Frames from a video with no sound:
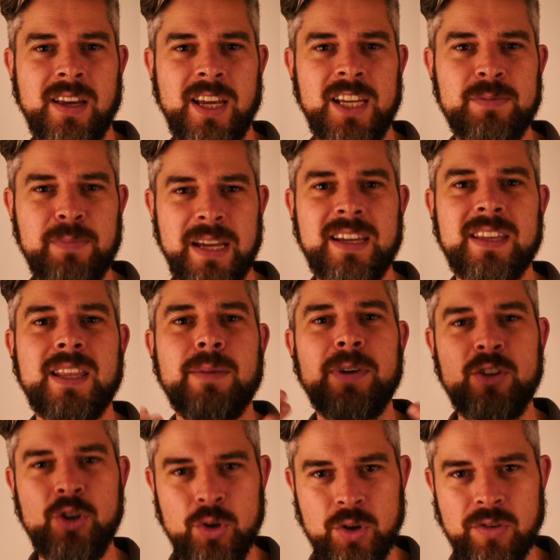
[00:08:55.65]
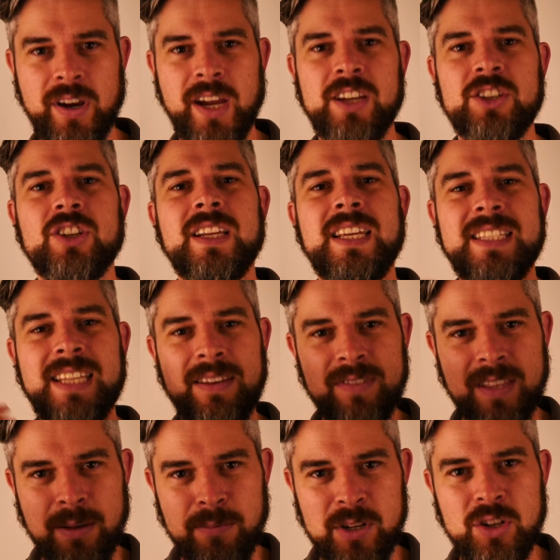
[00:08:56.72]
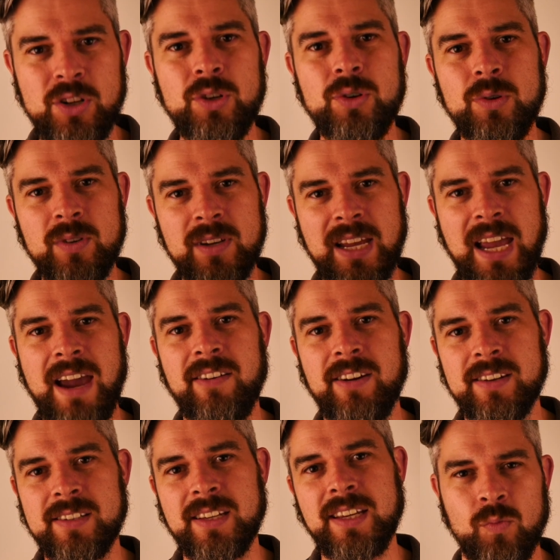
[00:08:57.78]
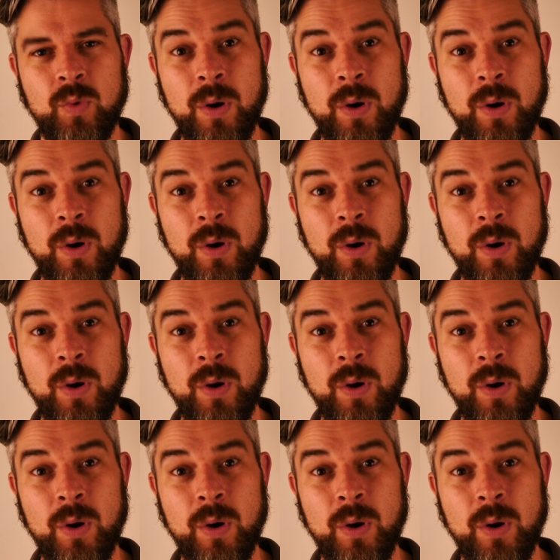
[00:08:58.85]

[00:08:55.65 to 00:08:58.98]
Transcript: He's making them a new creation, He's giving them a new character.